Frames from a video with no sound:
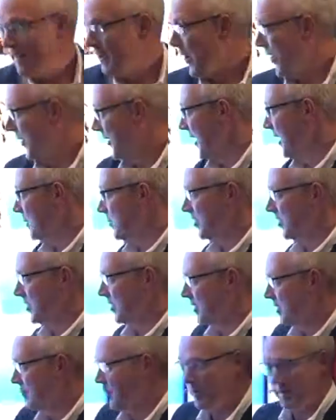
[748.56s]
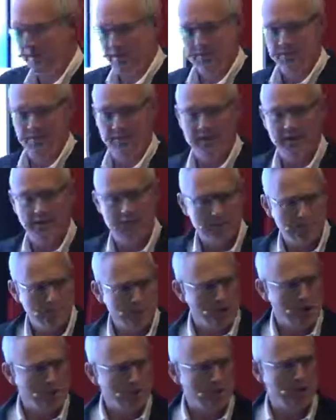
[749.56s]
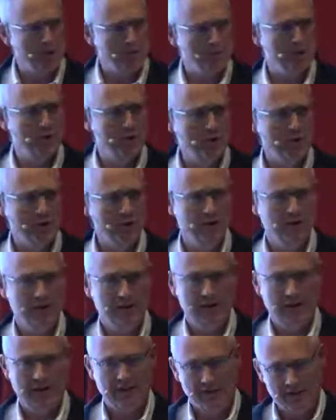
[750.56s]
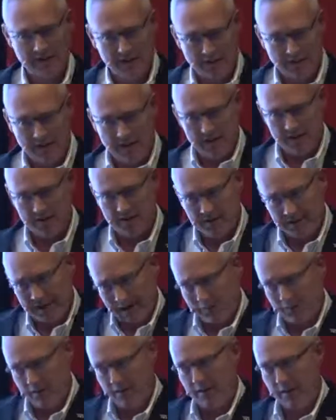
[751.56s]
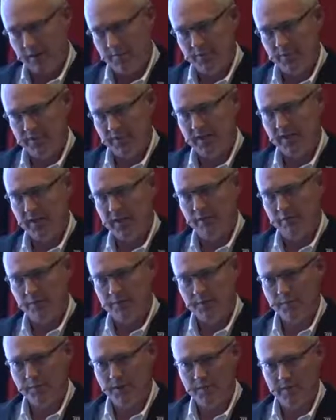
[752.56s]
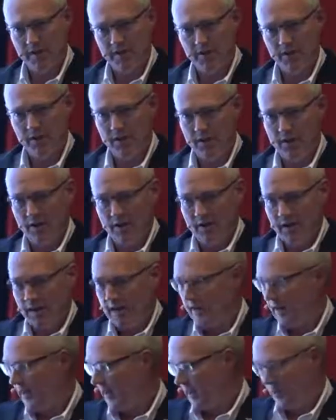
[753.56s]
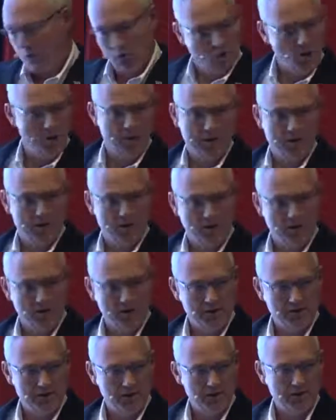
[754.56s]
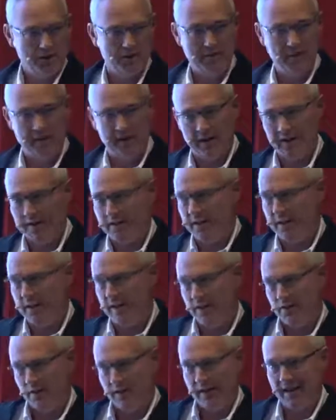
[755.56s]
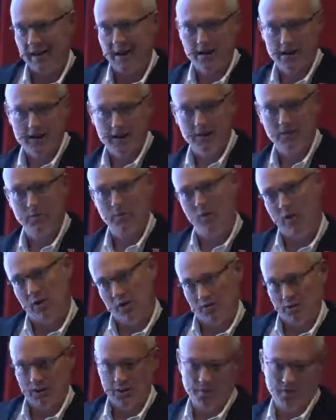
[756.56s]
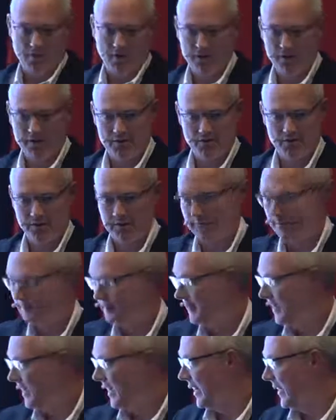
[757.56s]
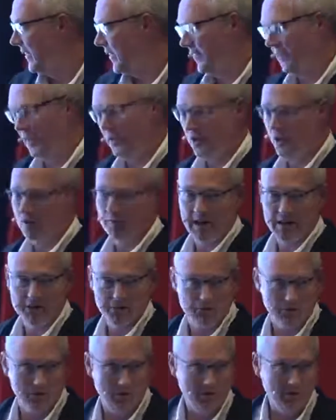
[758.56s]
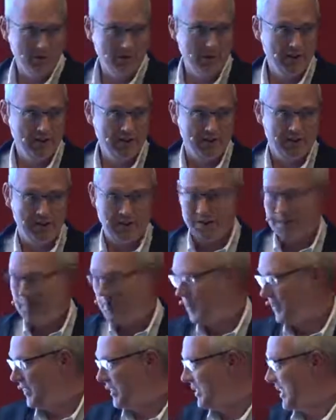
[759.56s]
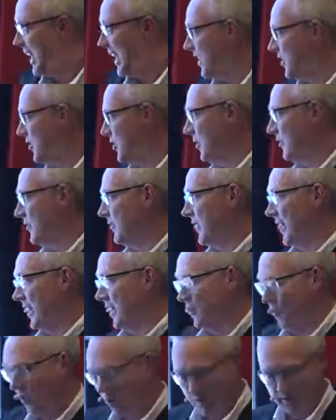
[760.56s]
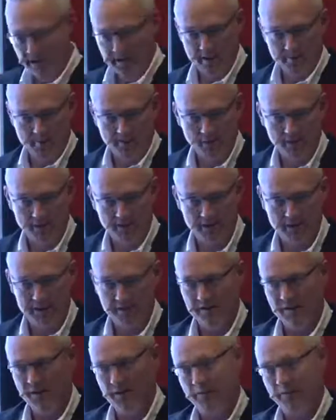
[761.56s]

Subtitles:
Are you going to build a smart beta fund that's pure, and does the best at capturing that particular risk premium, and they're going to ignore what the market's doing, or am I going to take into account somewhat what the market's doing? And I think there's no right or wrong, but the danger of ignoring the market is that